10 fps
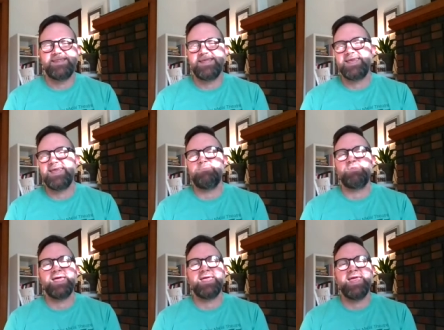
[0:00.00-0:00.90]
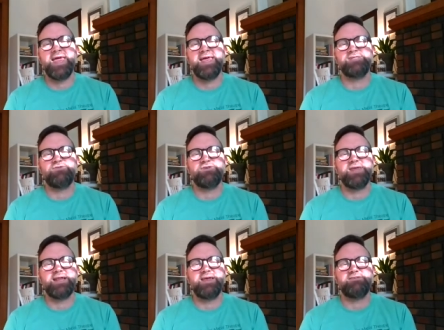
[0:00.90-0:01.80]
And then keep that gaze over
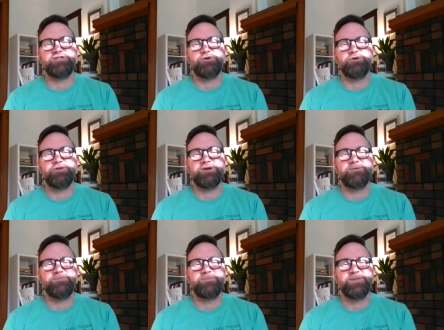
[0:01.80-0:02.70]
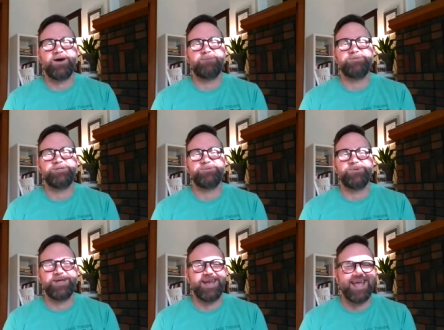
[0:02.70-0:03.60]
that left shoulder. Option
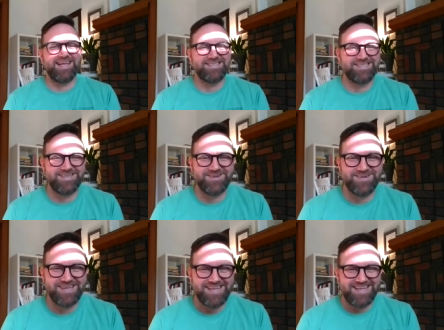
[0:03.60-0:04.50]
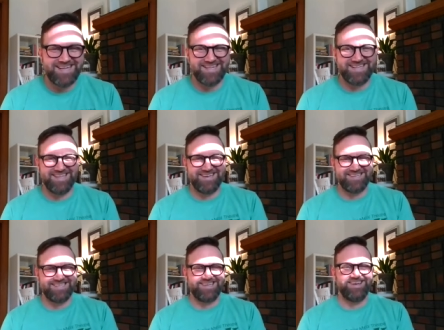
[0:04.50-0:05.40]
1 and 2.
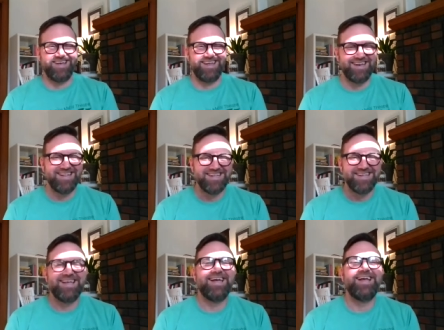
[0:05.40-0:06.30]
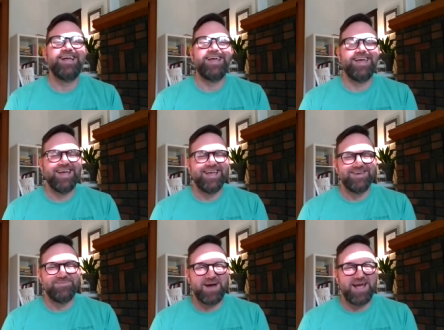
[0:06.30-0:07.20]
Looks good.
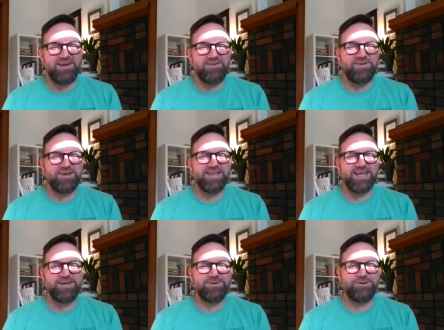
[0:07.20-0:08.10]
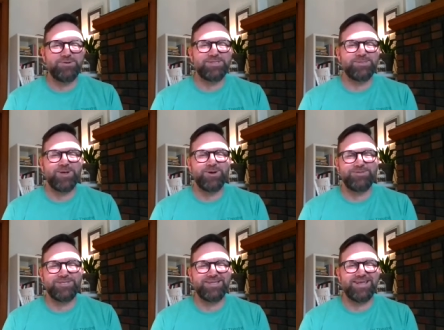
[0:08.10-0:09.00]
Maya, I feel like you're doing some
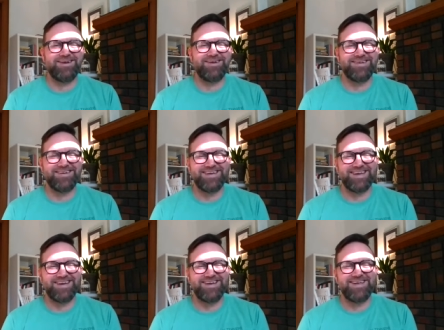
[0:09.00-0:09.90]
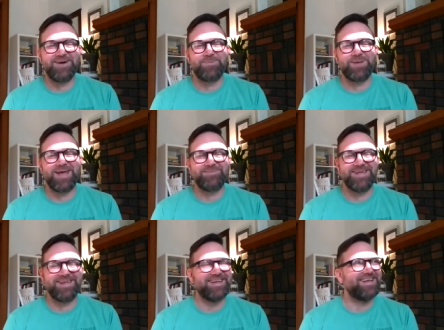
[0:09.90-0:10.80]
coaching there. You helping,
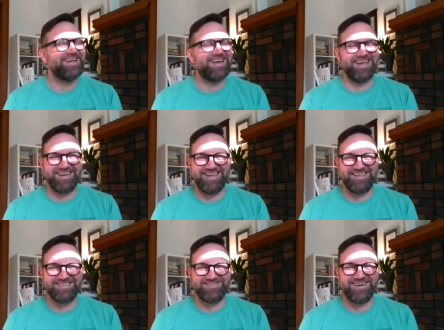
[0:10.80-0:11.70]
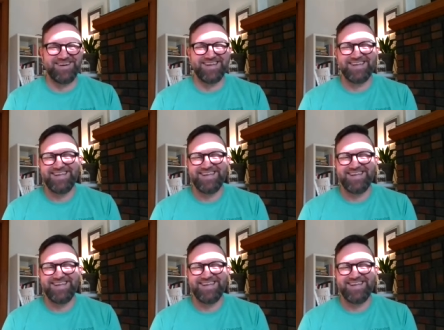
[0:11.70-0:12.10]
Abby? Nice work.